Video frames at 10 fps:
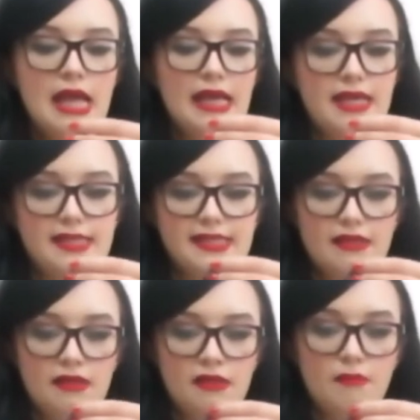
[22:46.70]
It's
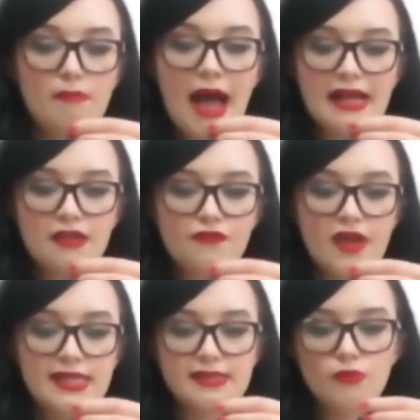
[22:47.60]
the MAC
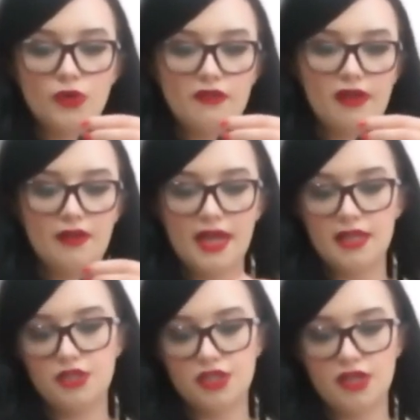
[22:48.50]
Face and Body
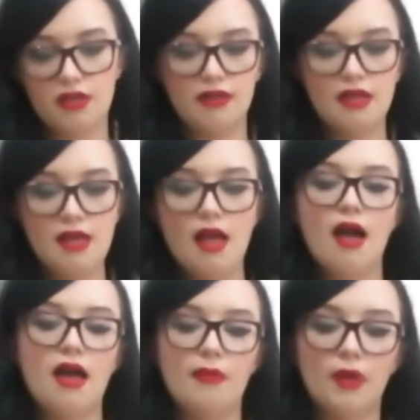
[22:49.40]
Foundation.
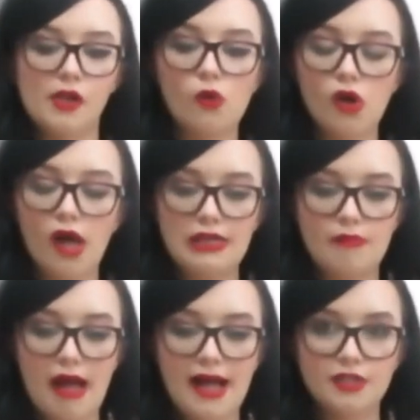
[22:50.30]
I got colour
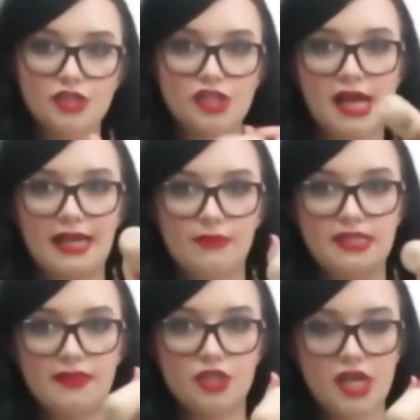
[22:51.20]
matched and it was
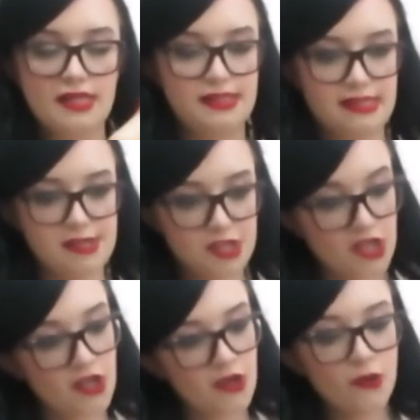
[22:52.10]
in the shade
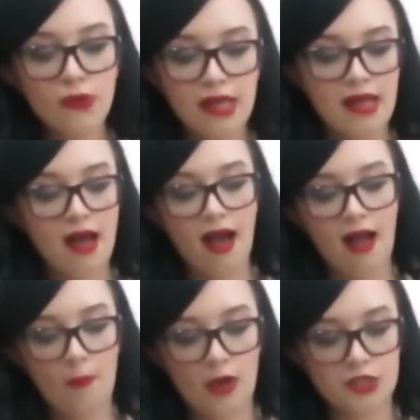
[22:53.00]
C2.
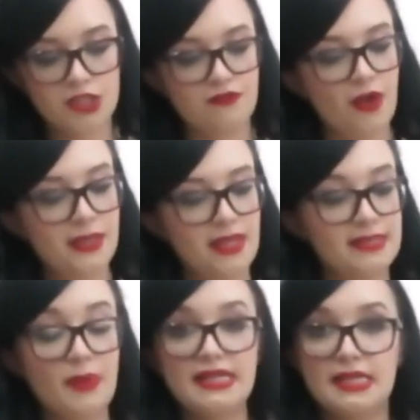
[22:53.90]
I just find that
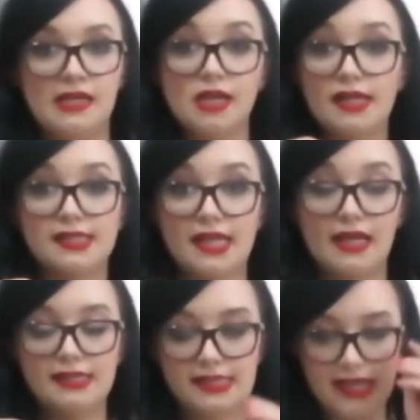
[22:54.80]
it's basically like a
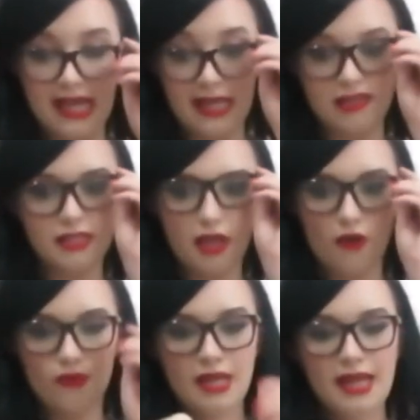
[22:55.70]
second skin.
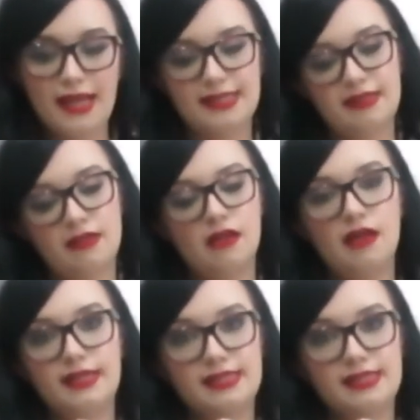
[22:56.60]
So it's a